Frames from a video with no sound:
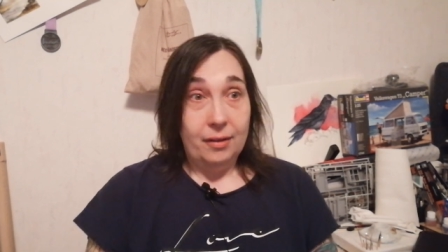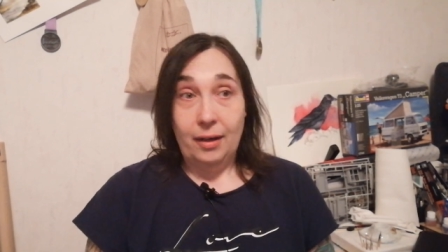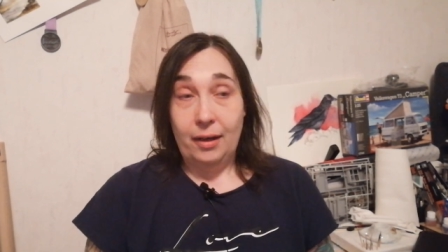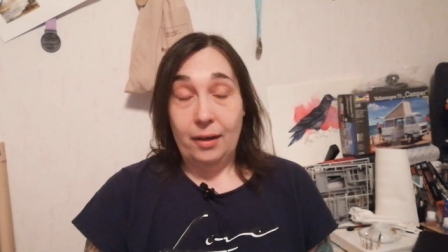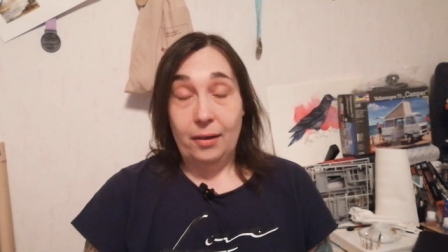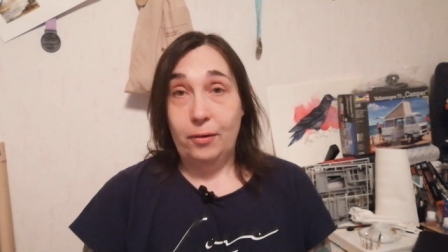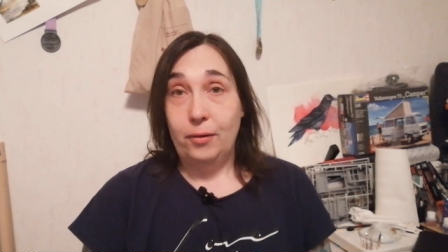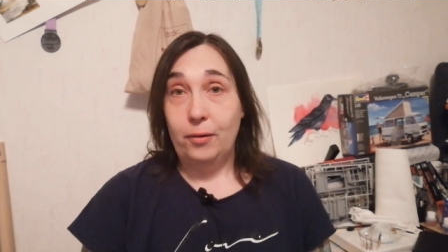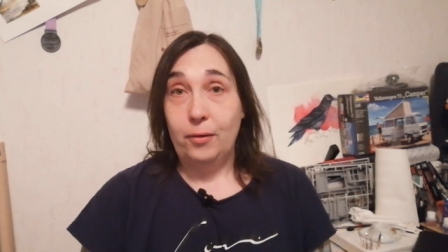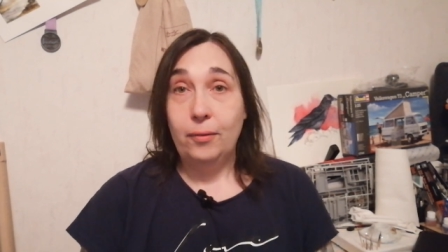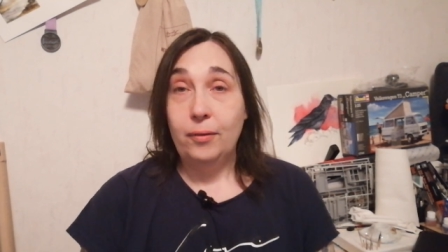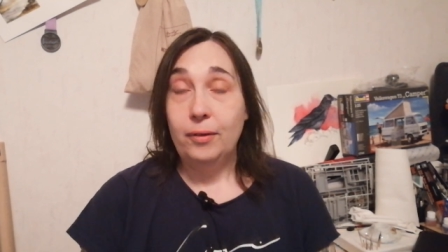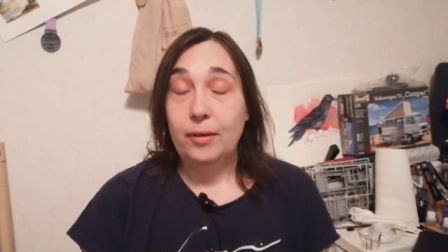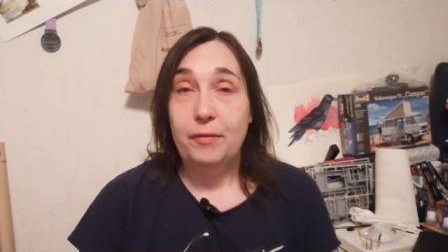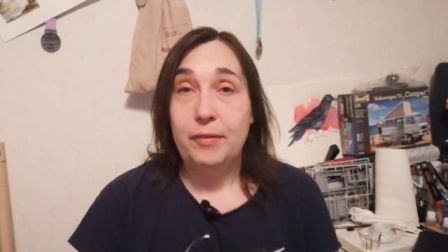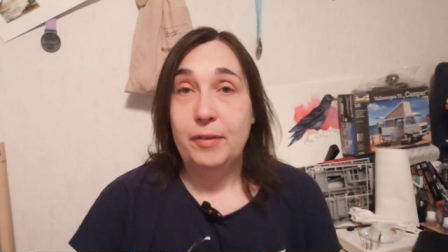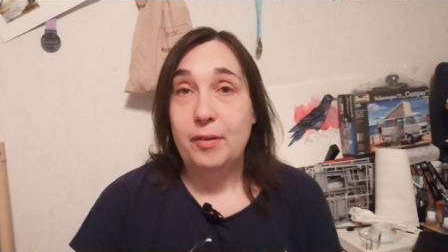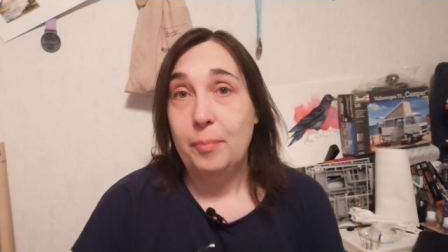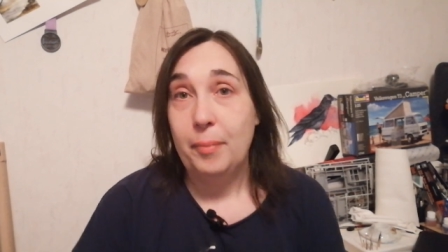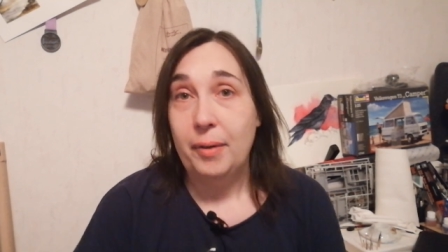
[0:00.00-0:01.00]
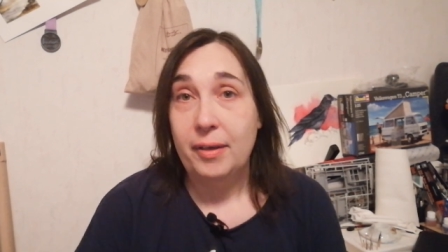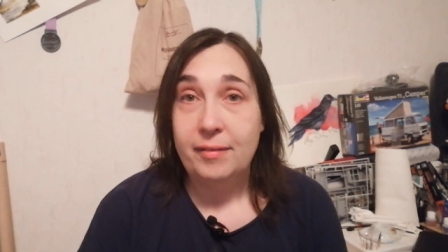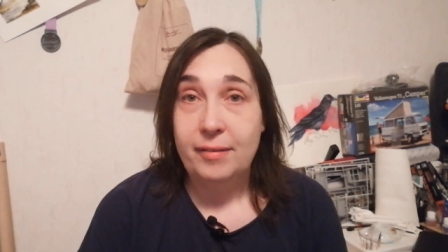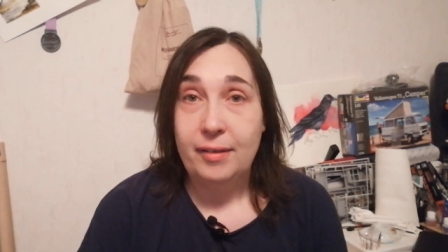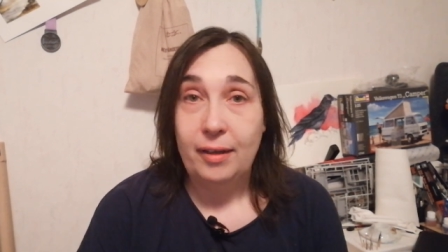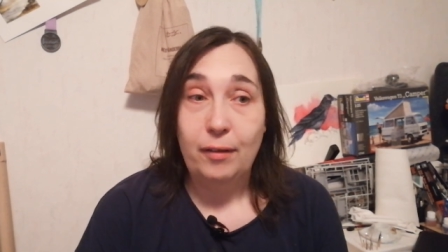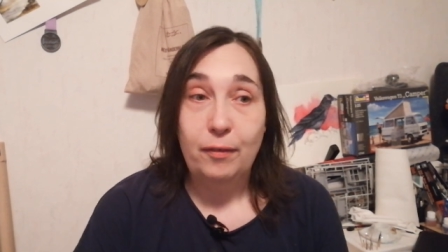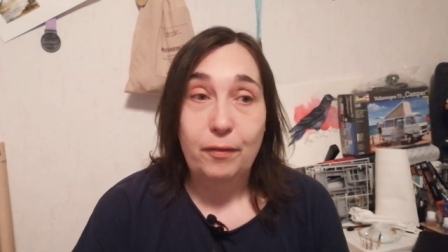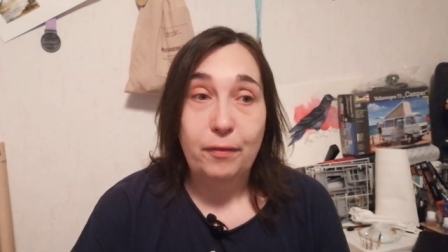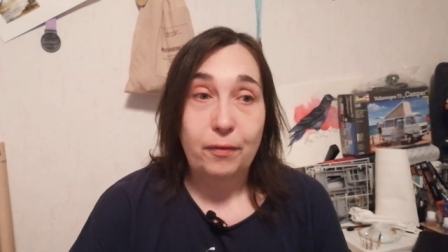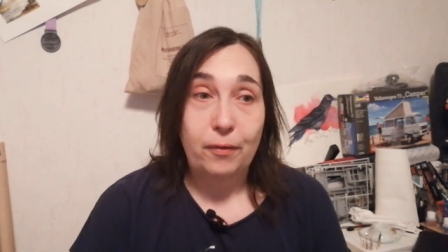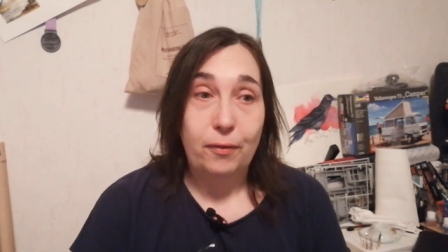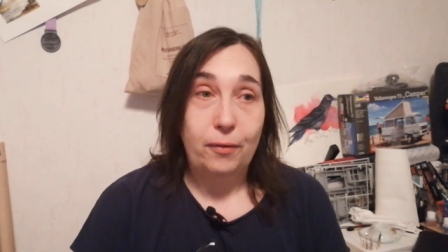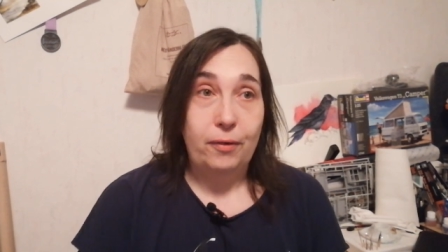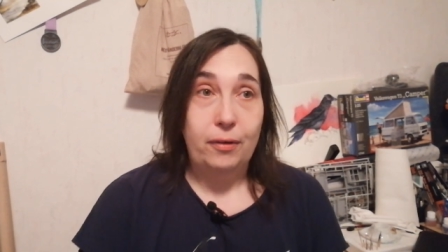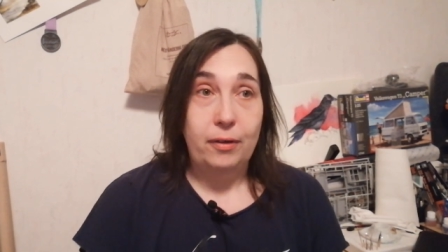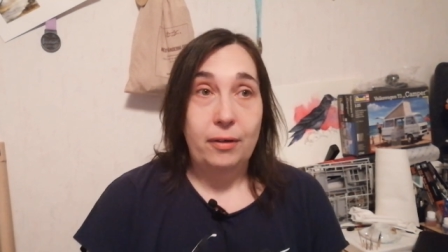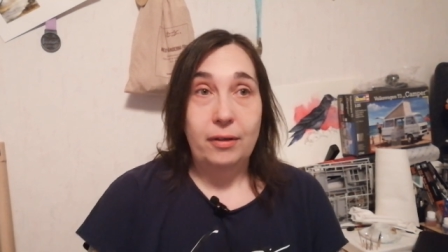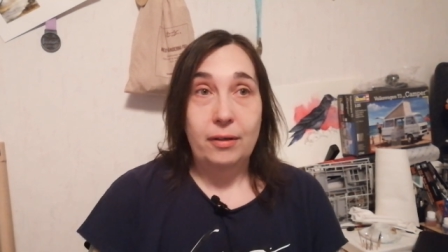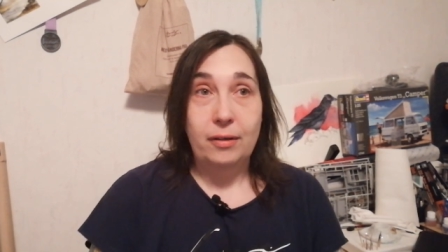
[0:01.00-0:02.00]
I don't know if it's myself
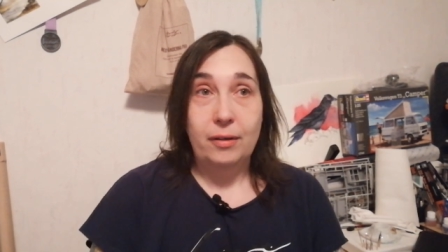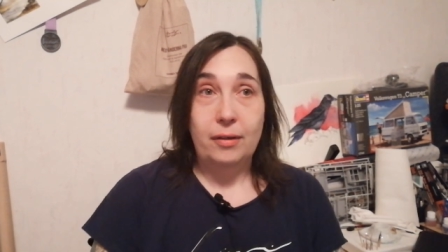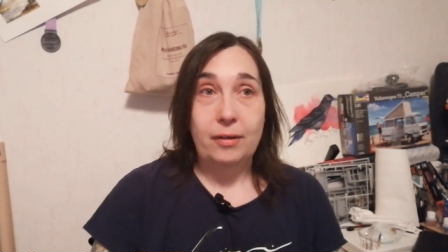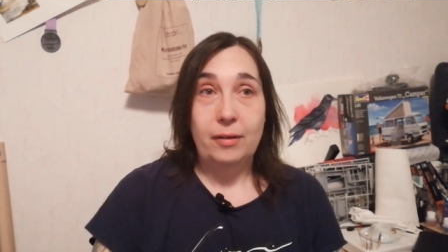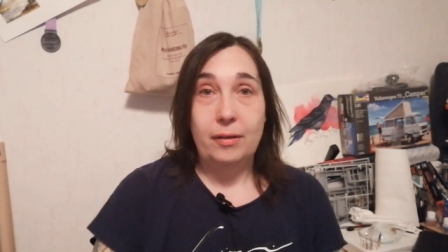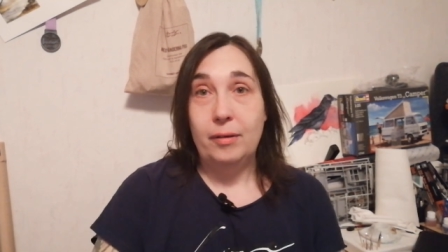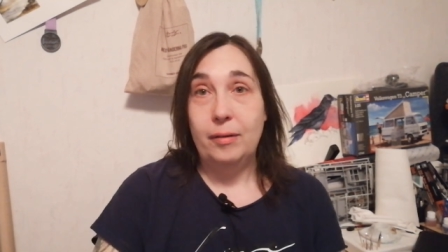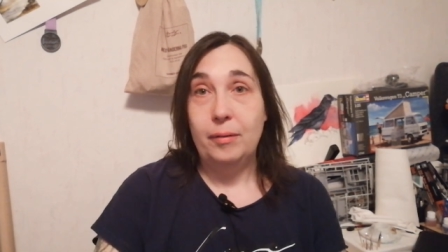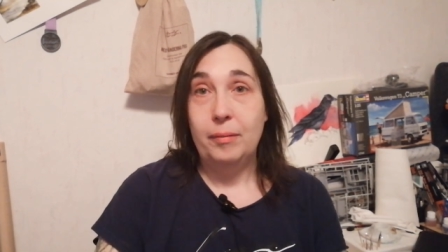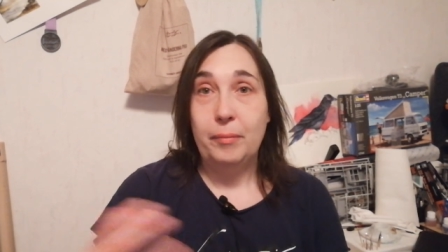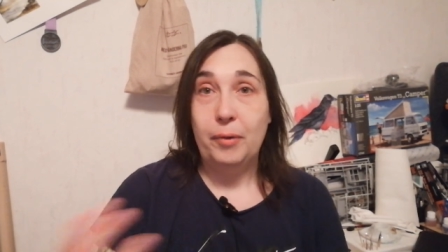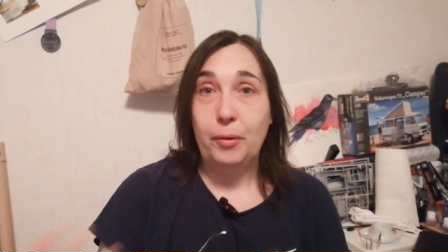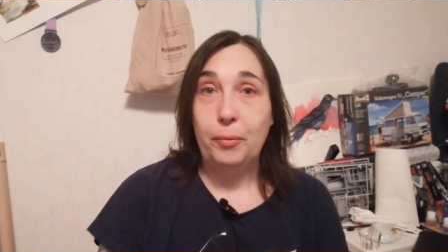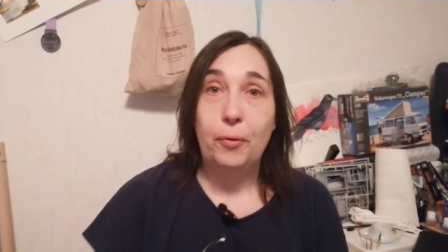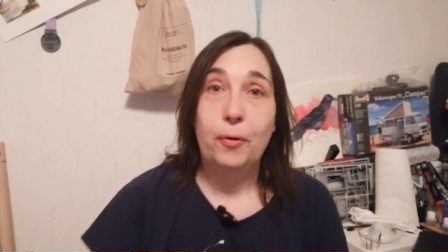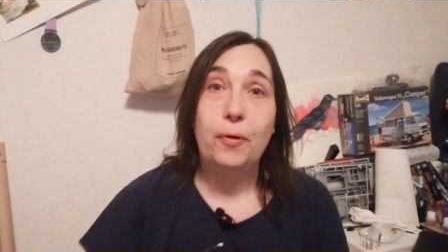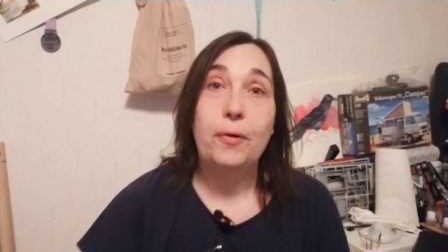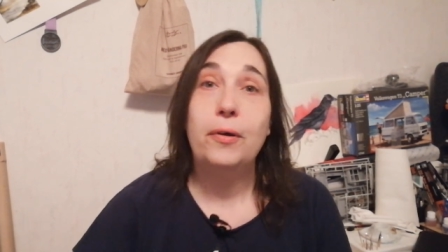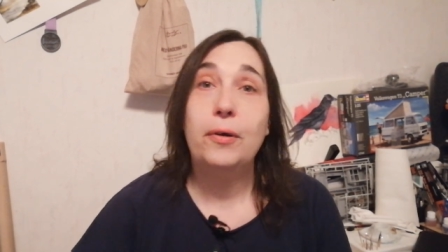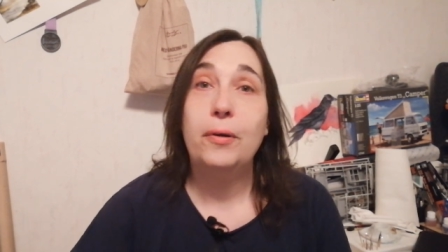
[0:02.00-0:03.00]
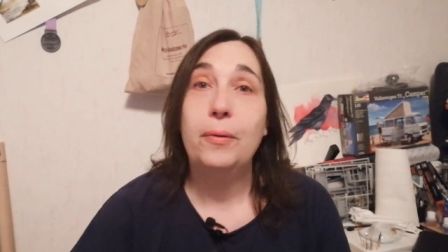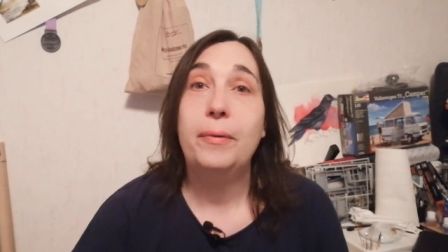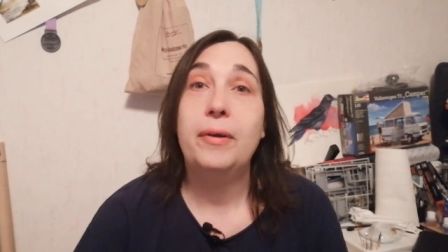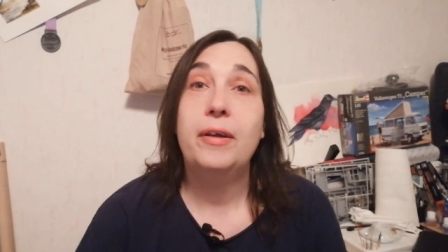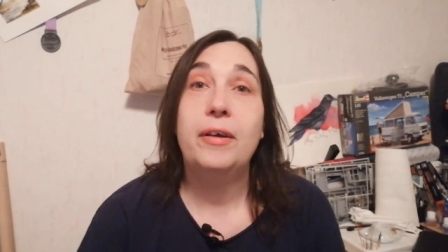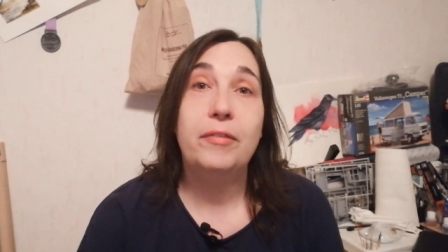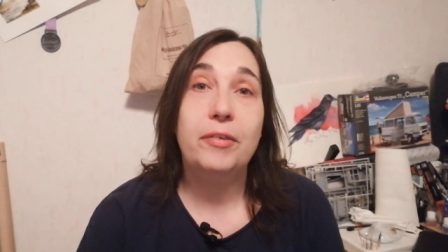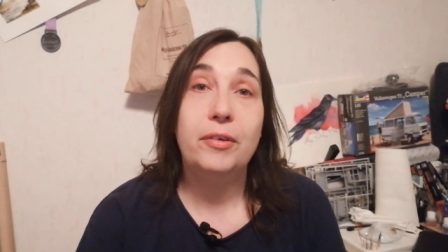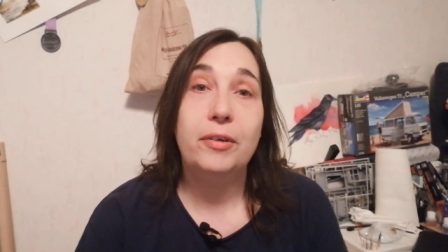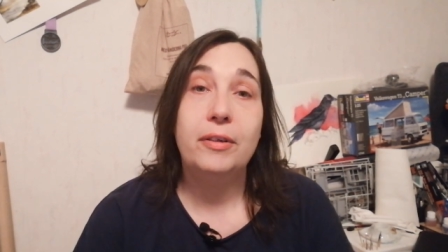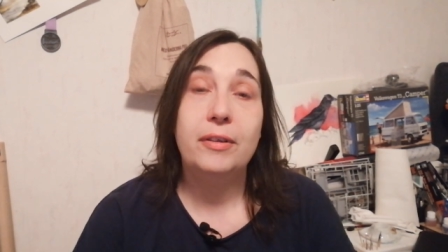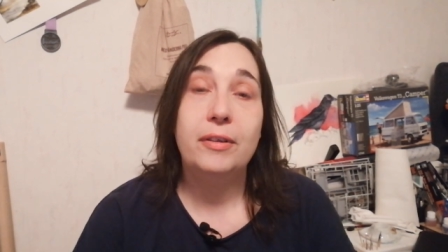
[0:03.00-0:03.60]
or my work or whatever.